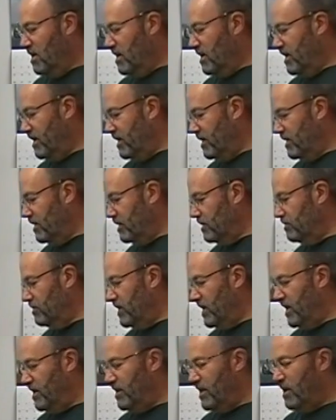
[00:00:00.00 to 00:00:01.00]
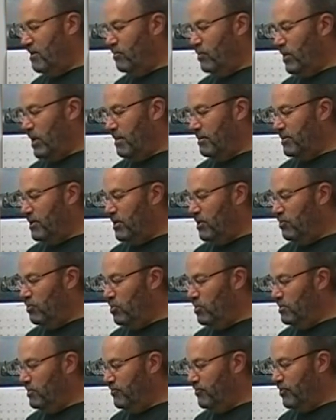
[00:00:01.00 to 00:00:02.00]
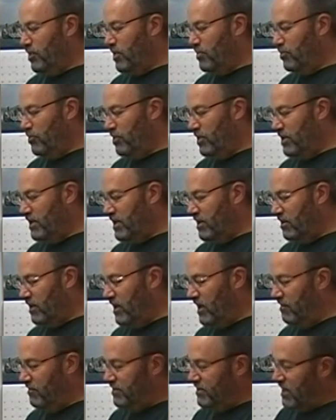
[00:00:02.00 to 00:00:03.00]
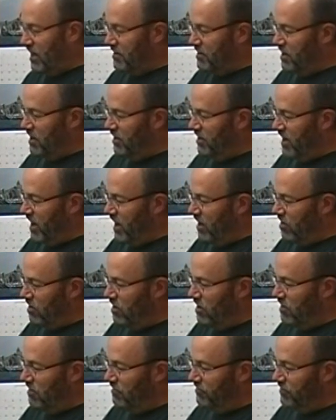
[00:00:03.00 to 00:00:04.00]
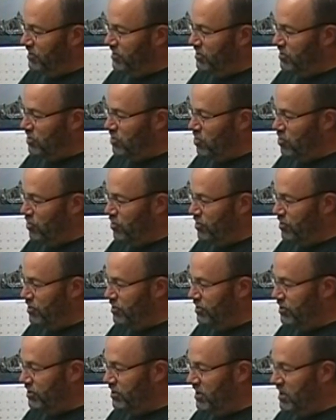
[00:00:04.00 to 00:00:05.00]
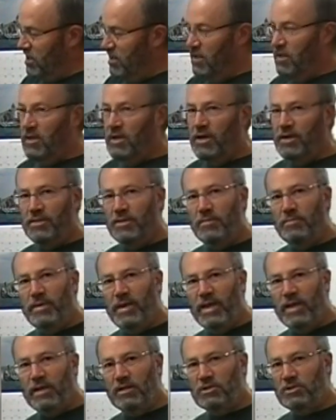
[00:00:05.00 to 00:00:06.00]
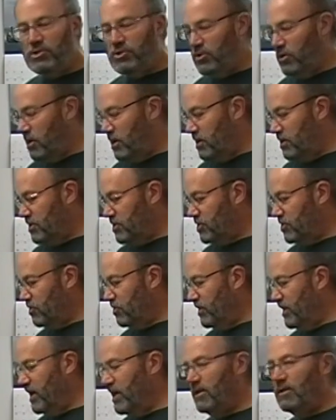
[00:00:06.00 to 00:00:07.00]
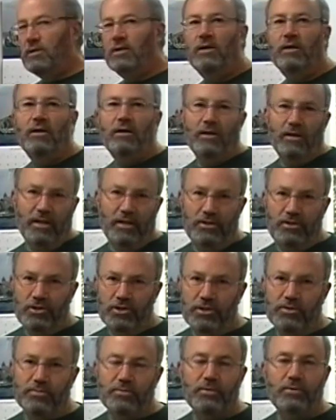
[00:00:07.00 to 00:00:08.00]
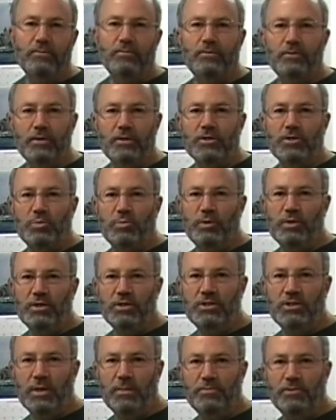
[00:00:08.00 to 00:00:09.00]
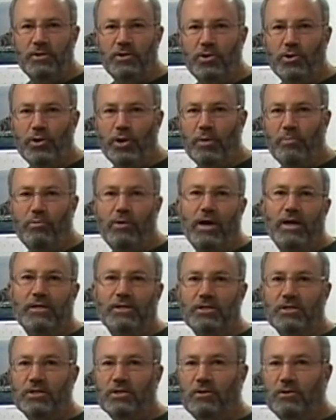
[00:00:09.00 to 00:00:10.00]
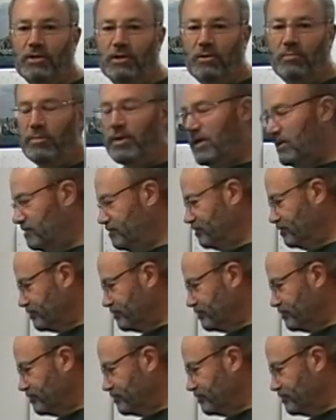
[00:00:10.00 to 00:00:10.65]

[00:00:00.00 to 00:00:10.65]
And then what I'm going to do before I put it on the lathe is I'm going to knock off these corners on the bandsaw so that it just speeds up the turning process a little bit.